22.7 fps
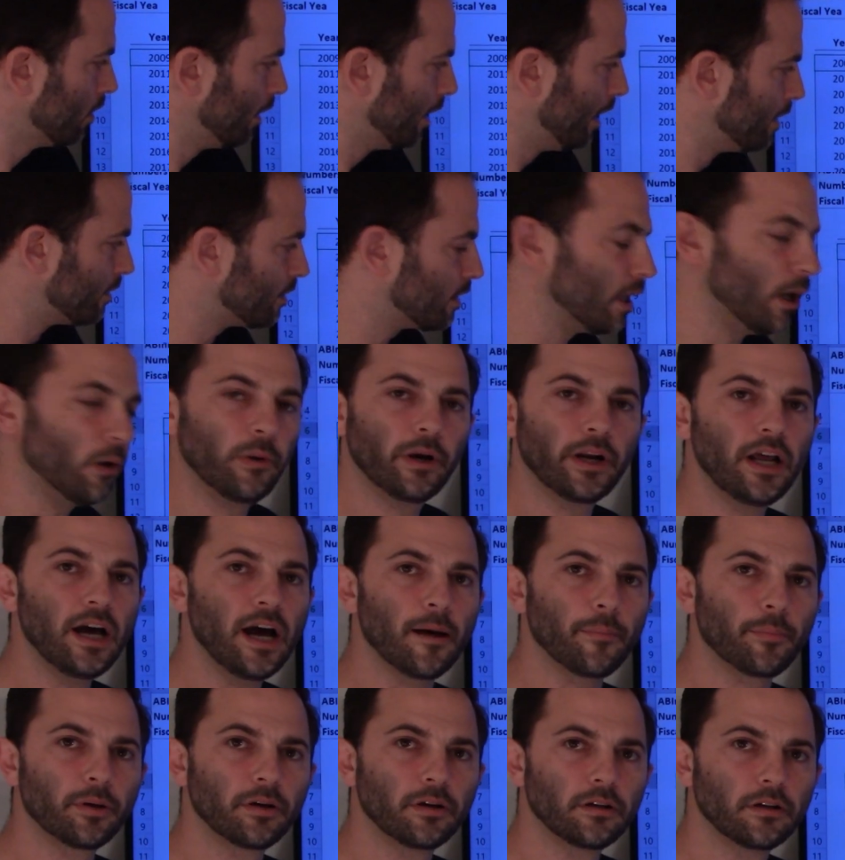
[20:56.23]
is going
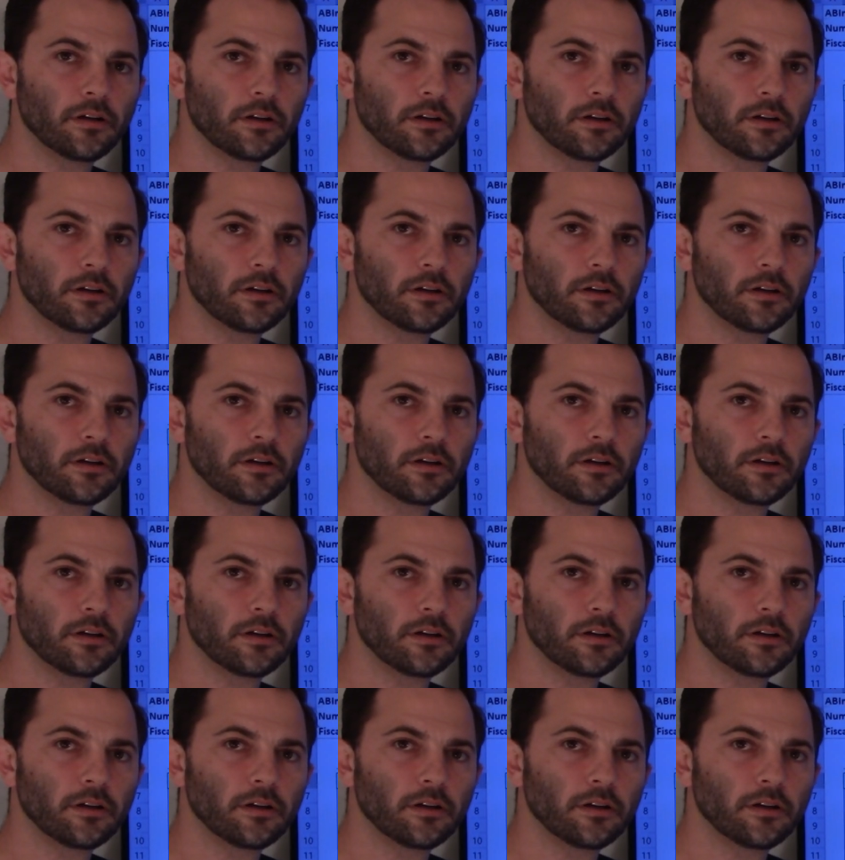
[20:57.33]
up.